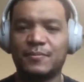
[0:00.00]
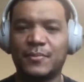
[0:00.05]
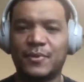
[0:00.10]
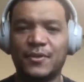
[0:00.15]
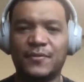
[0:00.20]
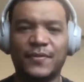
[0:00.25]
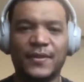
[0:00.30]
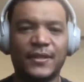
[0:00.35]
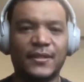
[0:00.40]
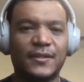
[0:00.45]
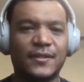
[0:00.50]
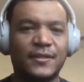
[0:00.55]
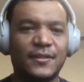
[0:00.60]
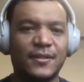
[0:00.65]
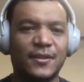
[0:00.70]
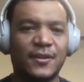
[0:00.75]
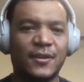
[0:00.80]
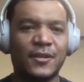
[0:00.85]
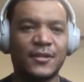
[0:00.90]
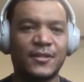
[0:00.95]
Perfect.
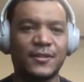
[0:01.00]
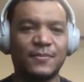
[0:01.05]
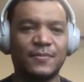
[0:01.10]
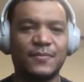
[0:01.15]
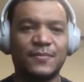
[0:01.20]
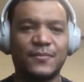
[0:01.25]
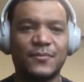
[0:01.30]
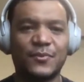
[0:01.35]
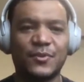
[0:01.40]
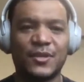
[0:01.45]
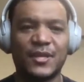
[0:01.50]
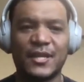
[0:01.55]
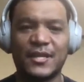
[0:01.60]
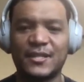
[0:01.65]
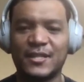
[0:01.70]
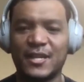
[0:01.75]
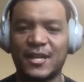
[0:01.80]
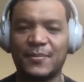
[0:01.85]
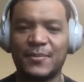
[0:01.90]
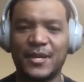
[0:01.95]
Awesome. Well,
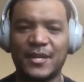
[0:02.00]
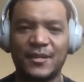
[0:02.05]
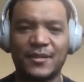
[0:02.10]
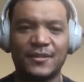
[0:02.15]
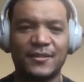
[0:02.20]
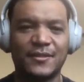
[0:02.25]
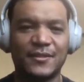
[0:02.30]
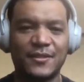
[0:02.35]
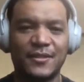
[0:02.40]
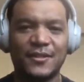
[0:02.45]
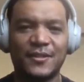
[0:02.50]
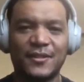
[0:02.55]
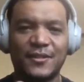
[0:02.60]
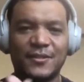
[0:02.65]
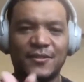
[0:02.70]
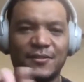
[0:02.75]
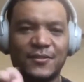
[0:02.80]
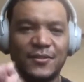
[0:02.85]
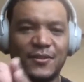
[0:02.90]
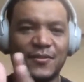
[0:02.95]
thanks, Tommy.
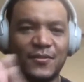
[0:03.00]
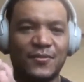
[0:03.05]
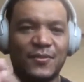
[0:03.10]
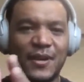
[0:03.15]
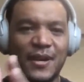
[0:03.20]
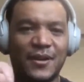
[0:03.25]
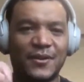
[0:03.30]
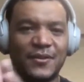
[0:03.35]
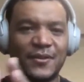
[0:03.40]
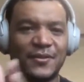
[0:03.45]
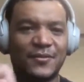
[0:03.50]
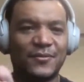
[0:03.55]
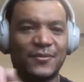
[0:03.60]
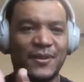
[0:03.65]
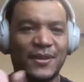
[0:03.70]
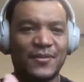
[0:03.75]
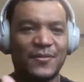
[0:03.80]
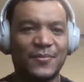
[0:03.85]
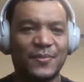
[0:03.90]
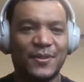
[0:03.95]
Give a round
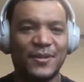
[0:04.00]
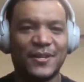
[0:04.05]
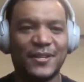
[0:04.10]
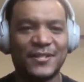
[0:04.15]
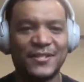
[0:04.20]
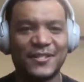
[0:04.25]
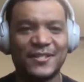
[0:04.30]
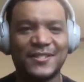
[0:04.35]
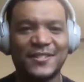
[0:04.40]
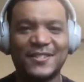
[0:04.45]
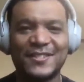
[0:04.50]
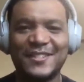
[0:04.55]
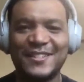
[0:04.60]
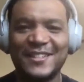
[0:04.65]
of applause.